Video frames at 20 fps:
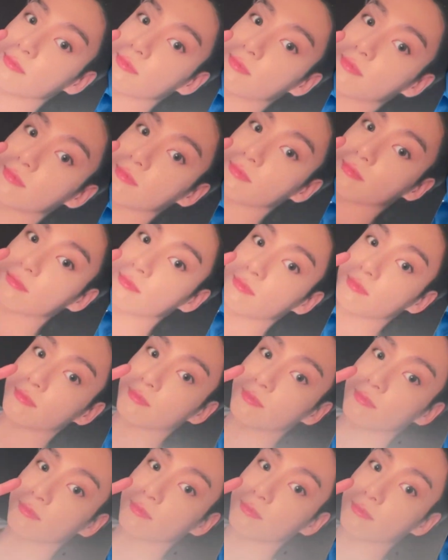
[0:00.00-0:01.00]
Jungkook is
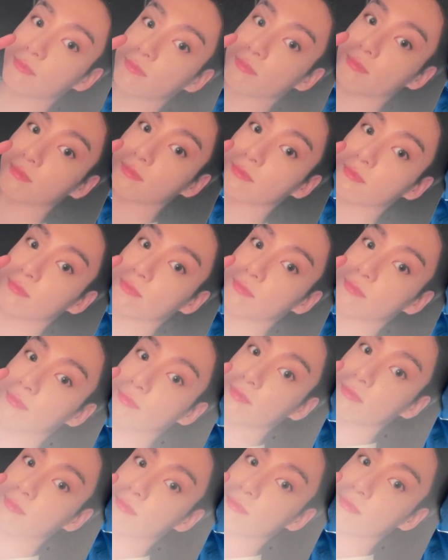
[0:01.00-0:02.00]
like damaged, you see
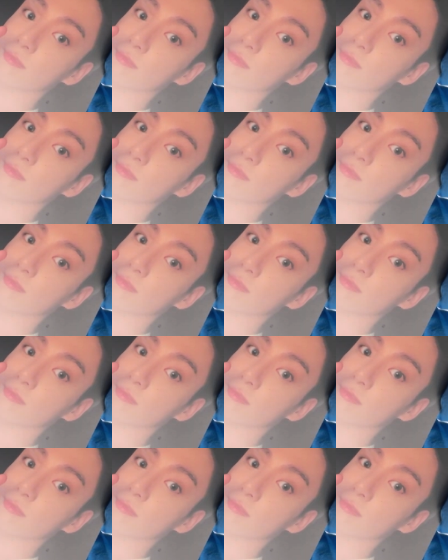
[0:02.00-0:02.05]
that?